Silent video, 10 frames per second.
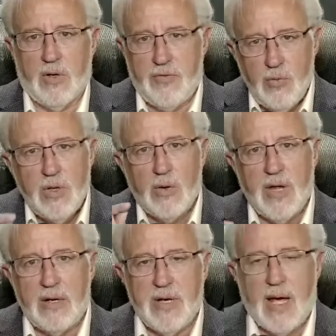If you know
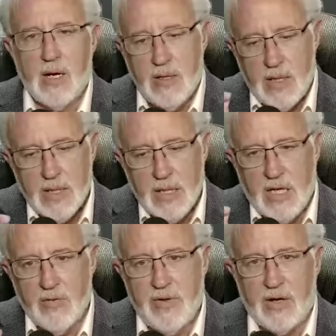that data,
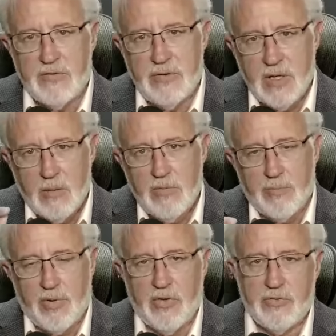give that to them. The
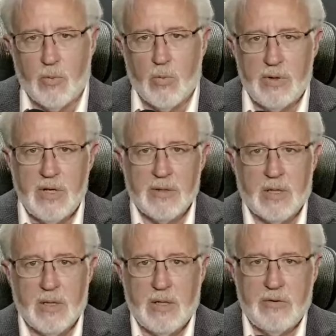police will run down
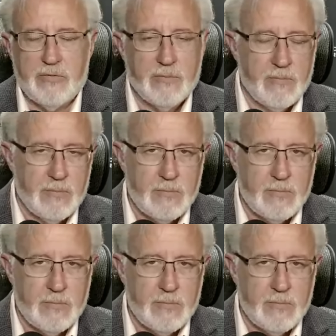the leads.